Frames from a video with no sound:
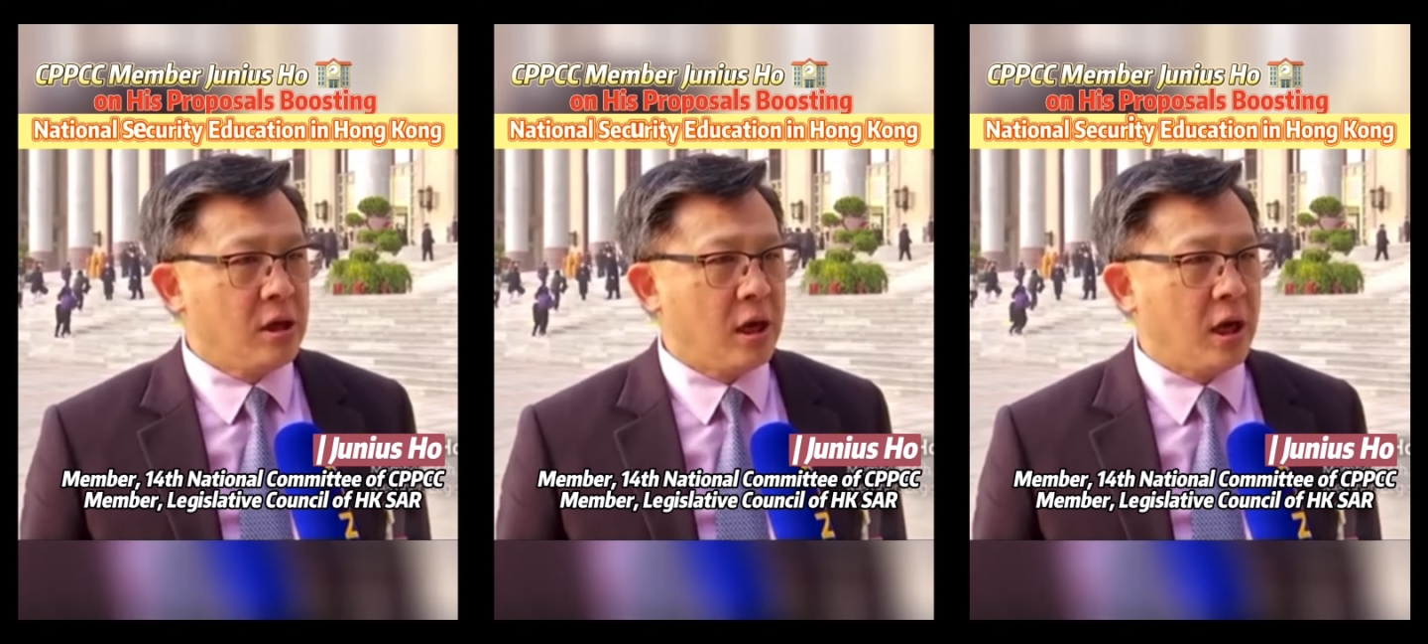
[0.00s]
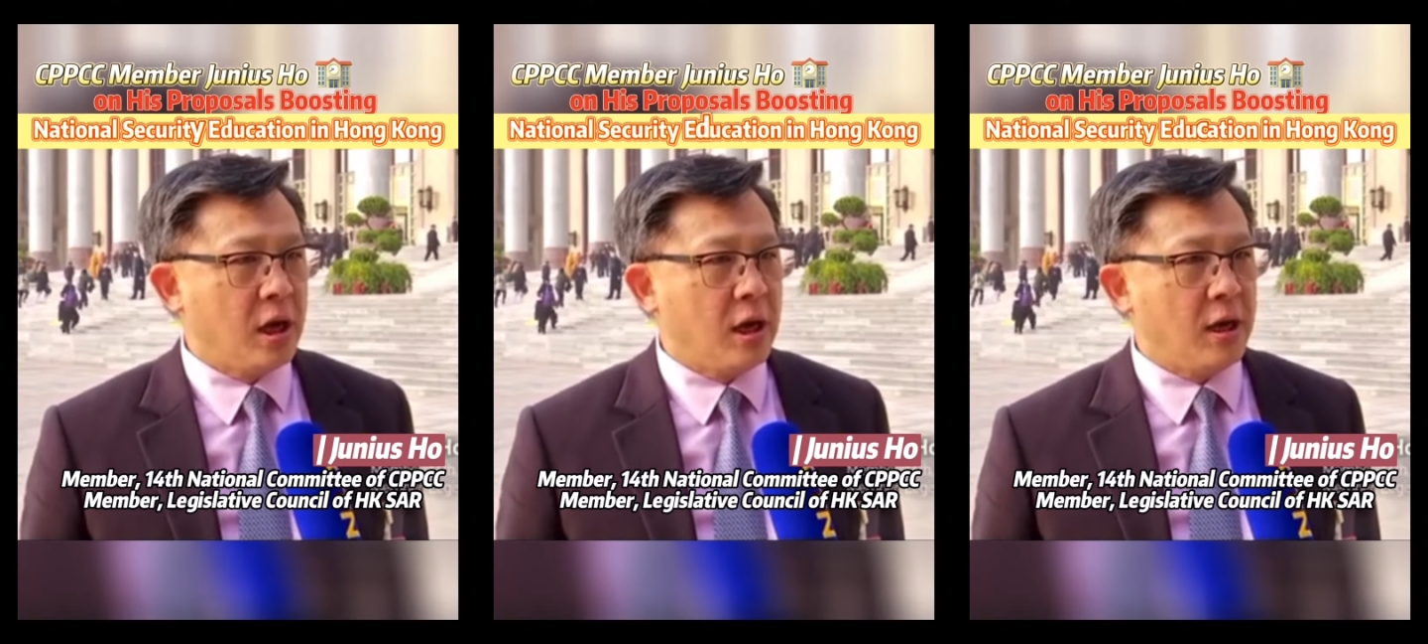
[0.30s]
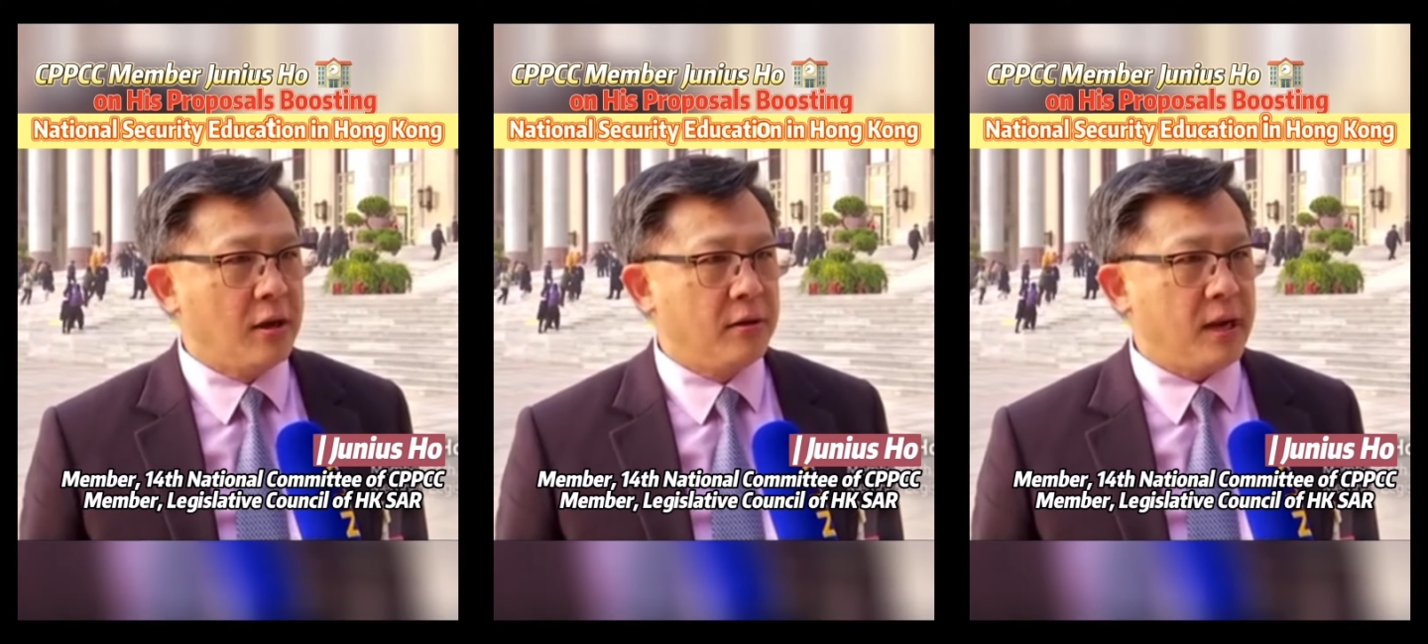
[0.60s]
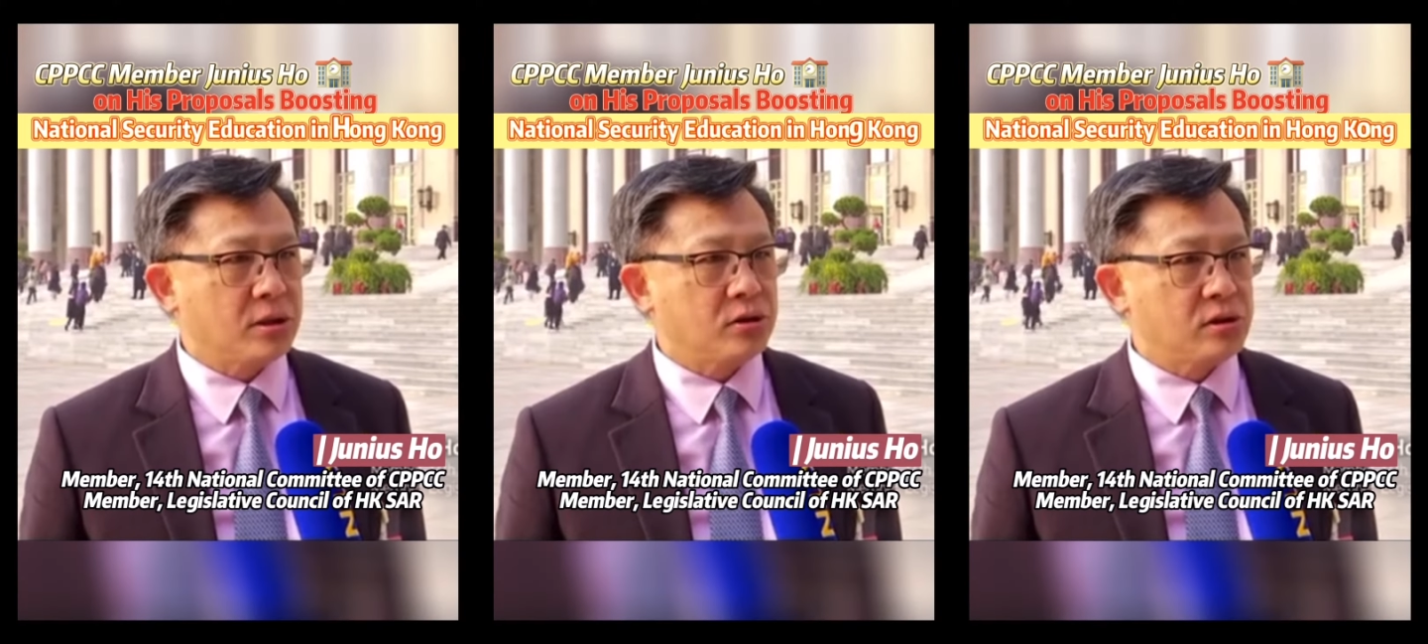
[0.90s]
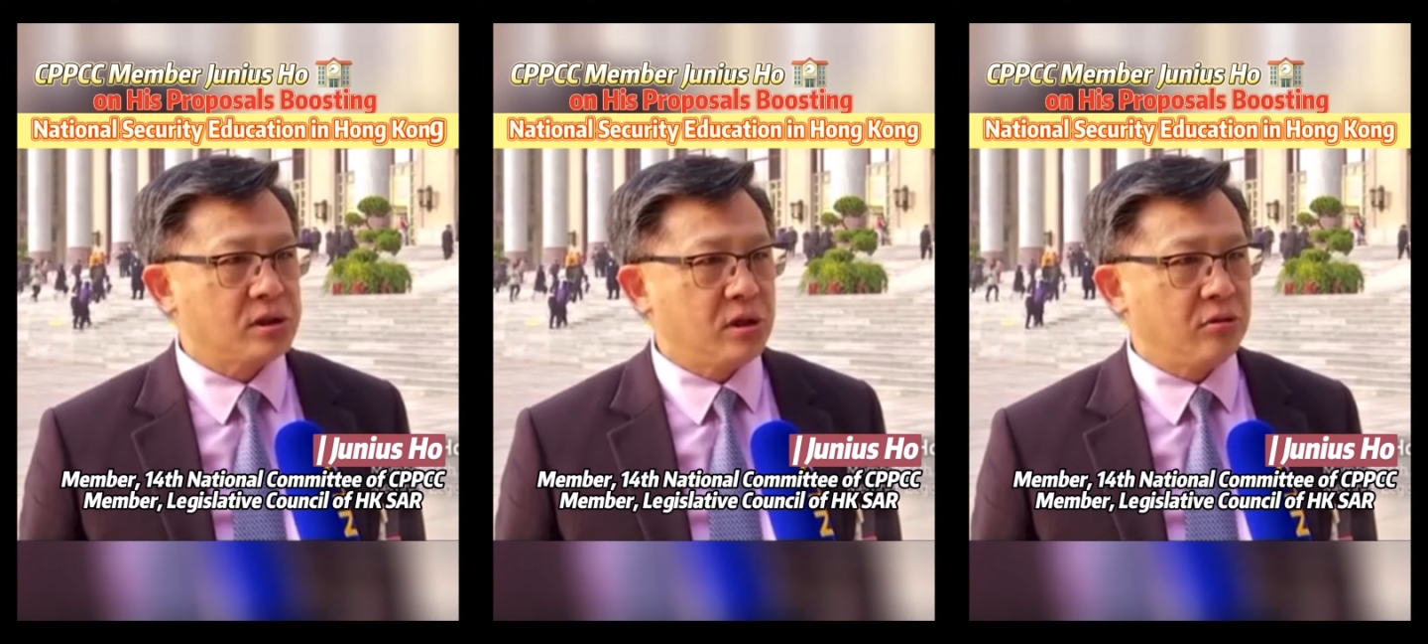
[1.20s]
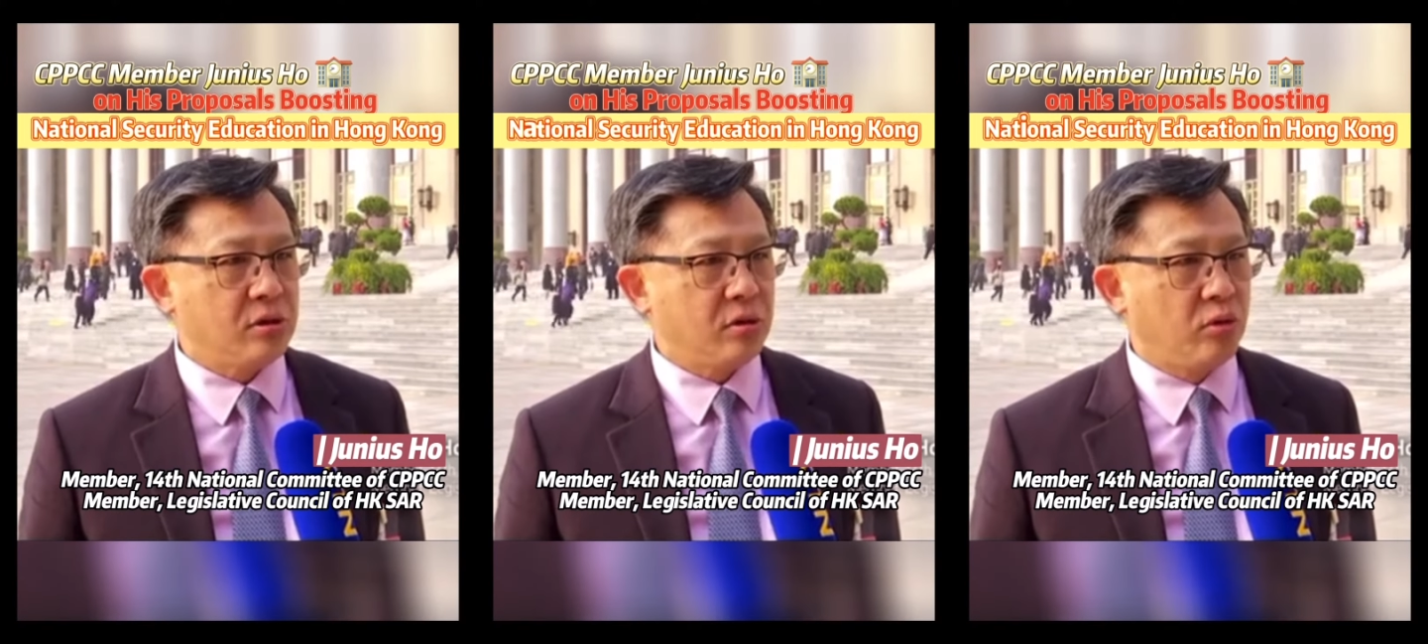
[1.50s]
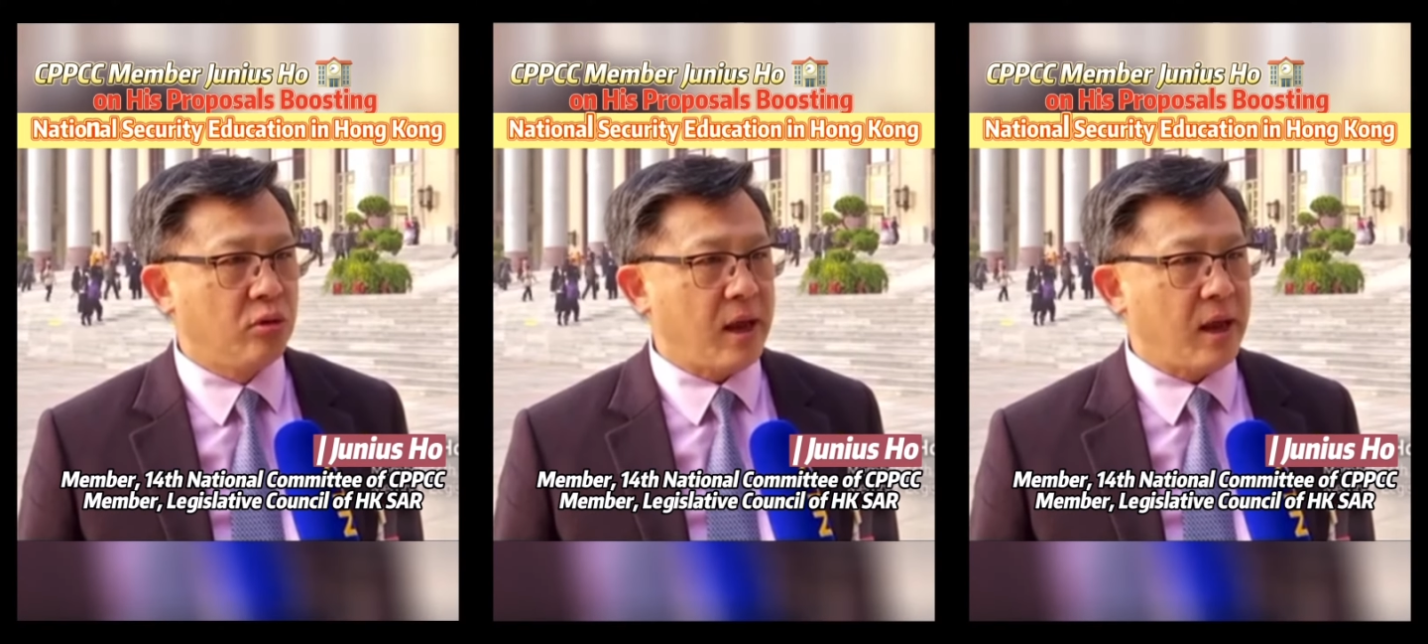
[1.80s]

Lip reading: national security law,